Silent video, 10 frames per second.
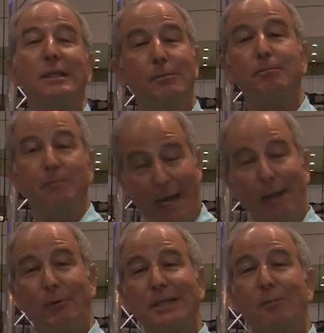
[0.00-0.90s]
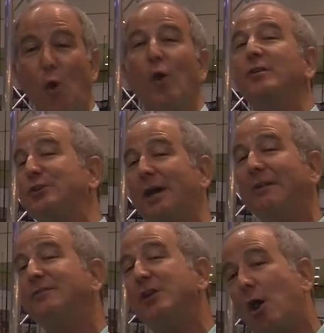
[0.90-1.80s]
the boards. You
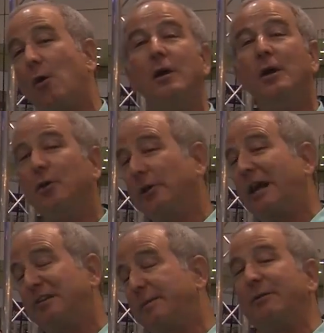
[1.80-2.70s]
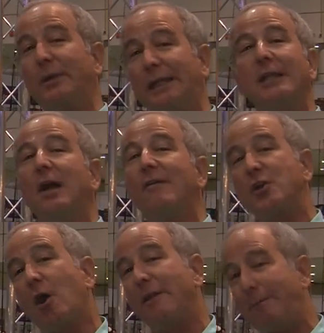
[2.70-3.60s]
guys know, you guys have been really
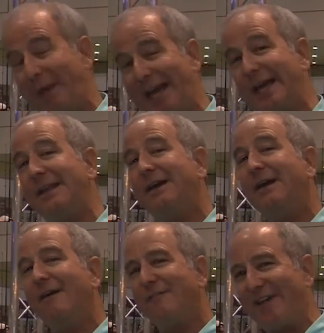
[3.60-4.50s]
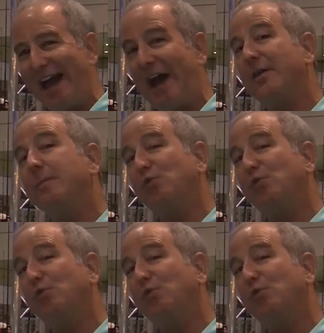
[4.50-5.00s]
loving on the PENN Fathom